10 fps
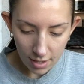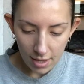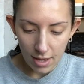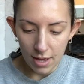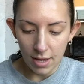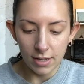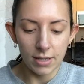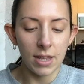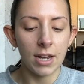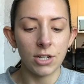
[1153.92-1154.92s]
And
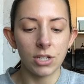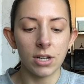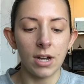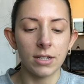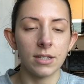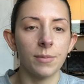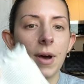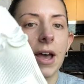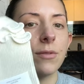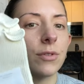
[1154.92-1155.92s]
then I just got some
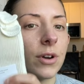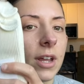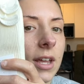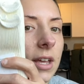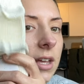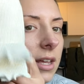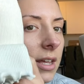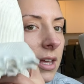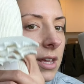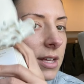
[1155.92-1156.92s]
ivory
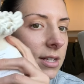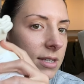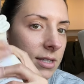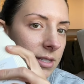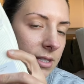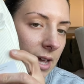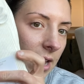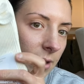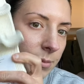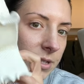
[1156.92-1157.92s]

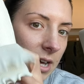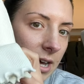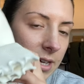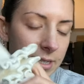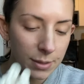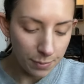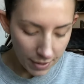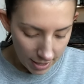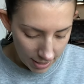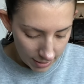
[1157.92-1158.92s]
scalloped guys,
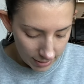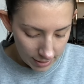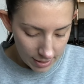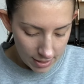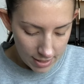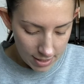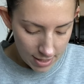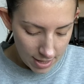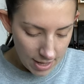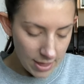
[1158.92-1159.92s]
but
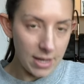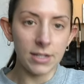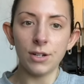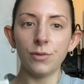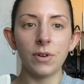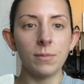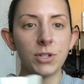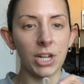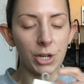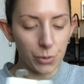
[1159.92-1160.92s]
these are from
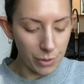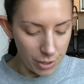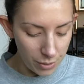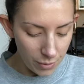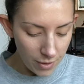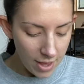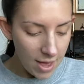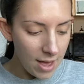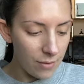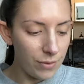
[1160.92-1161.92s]
J. Crew.
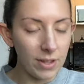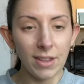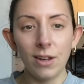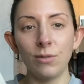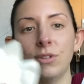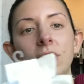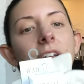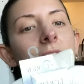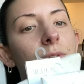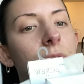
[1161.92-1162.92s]
I feel like they don't look
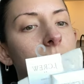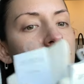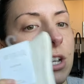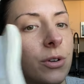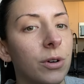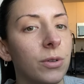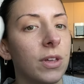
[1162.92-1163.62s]
like they're from J. Crew.